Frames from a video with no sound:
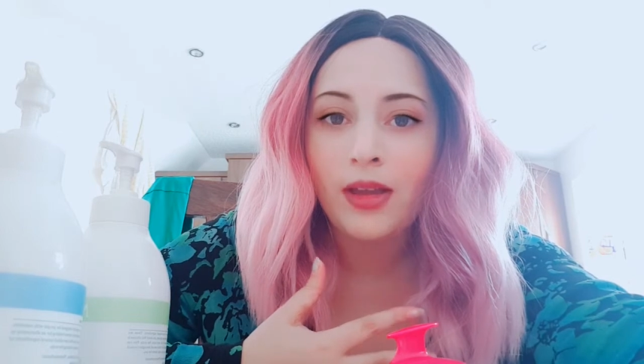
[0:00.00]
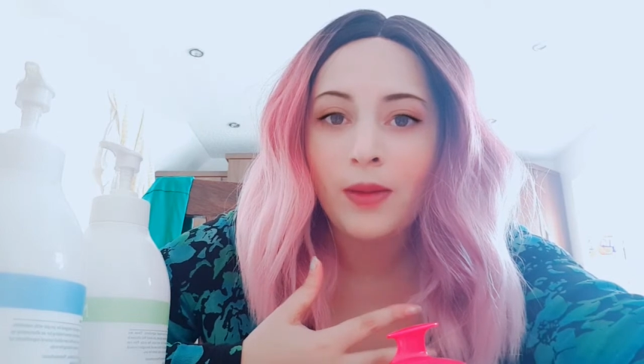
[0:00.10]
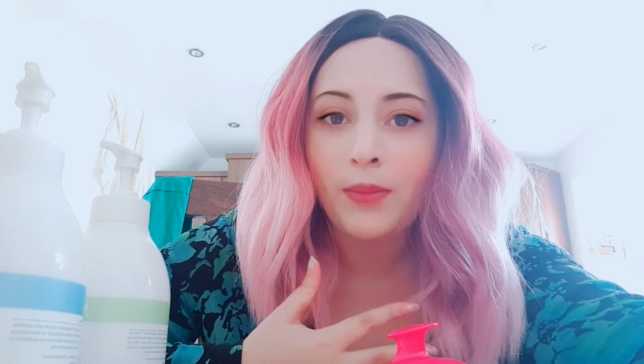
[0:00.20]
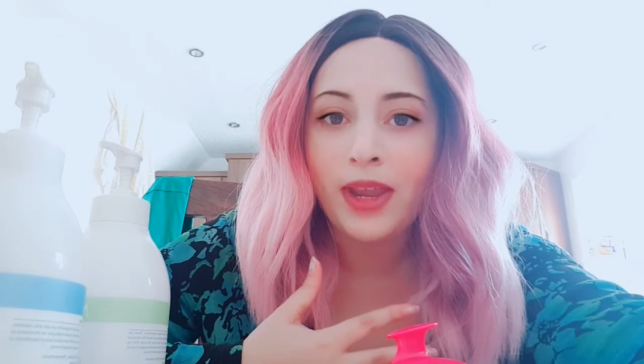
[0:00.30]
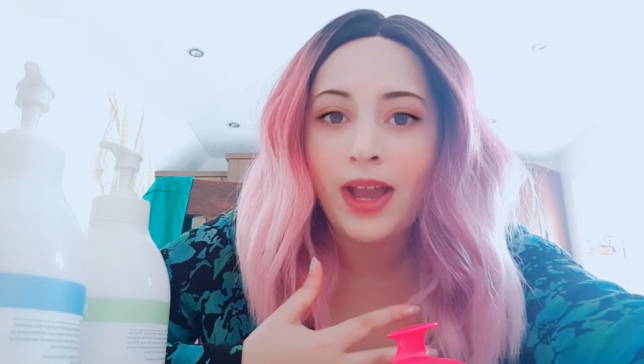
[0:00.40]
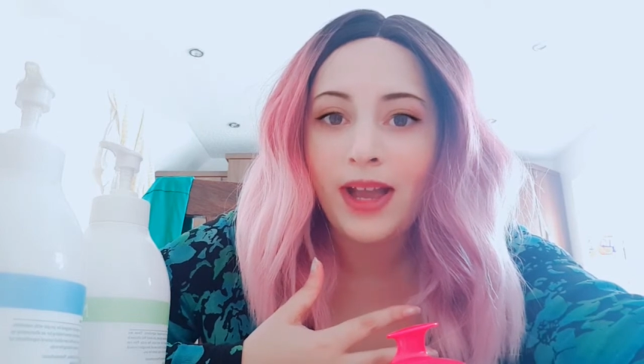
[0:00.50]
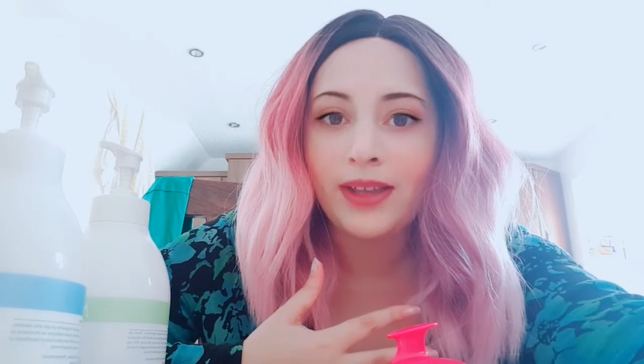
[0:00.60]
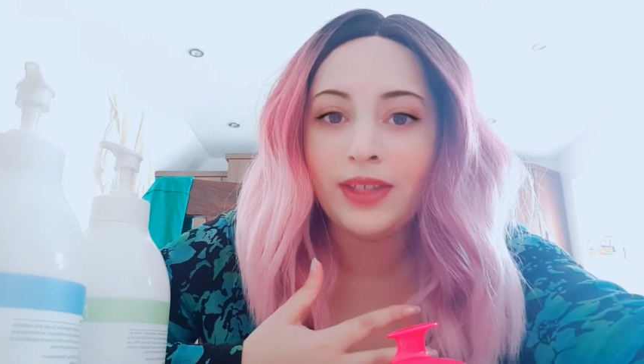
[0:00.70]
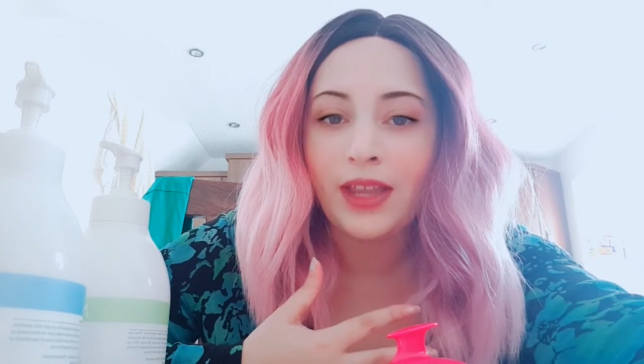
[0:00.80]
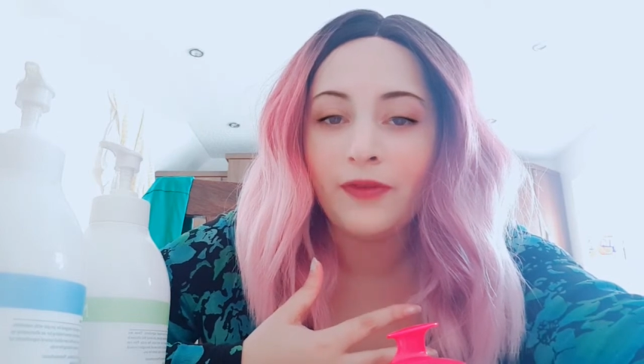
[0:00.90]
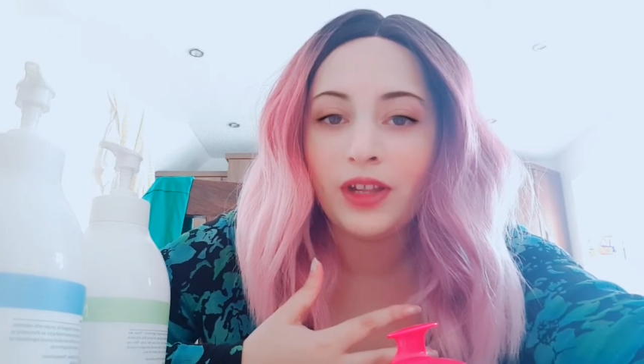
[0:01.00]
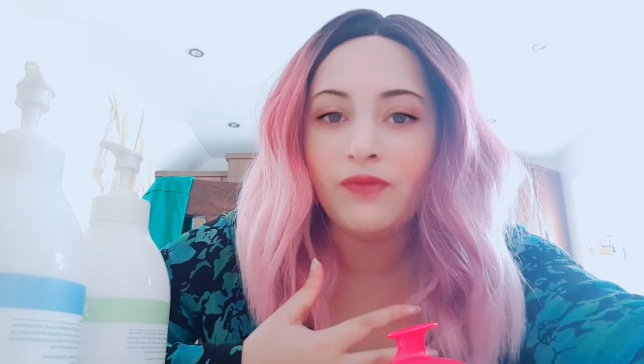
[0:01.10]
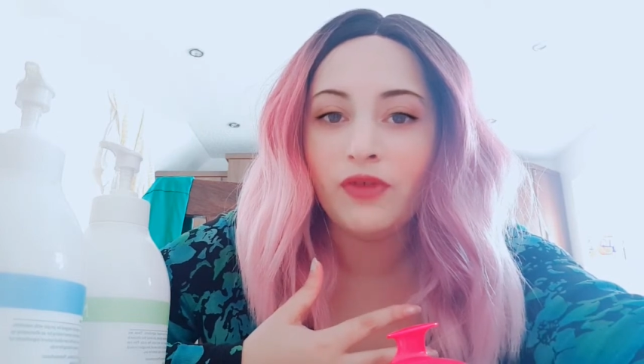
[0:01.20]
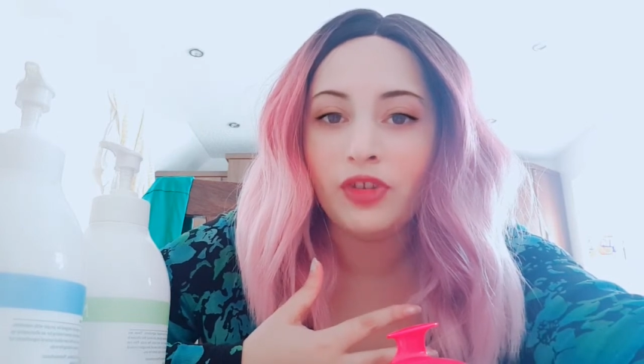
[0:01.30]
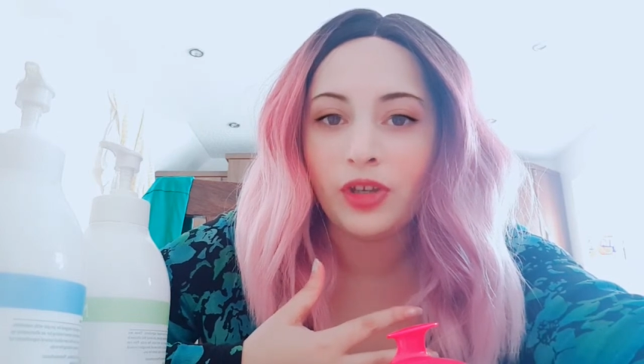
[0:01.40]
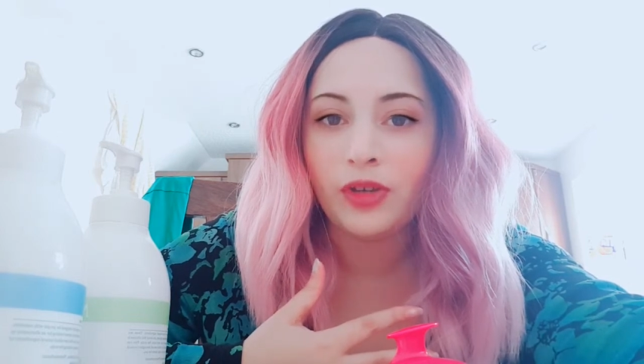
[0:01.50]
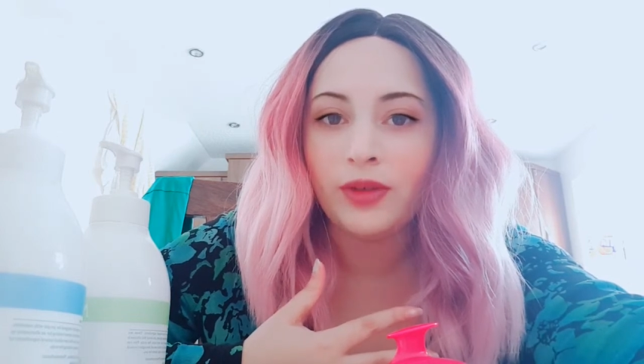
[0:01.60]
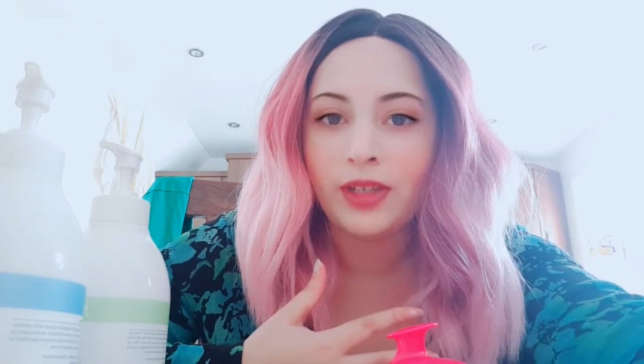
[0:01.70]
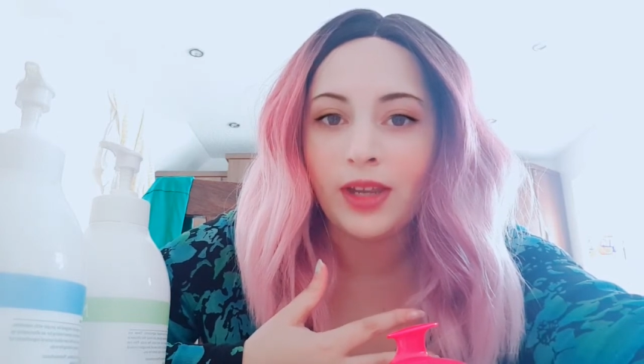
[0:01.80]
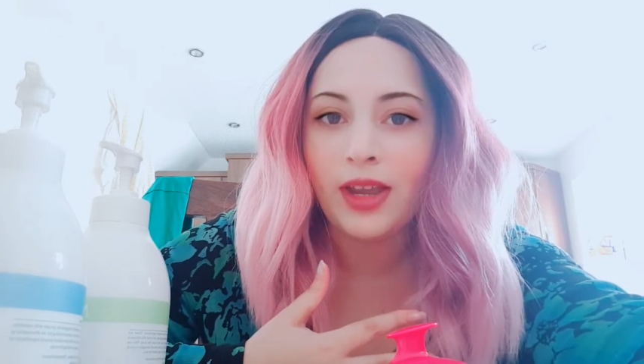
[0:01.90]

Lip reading: but it has definitely reduced it.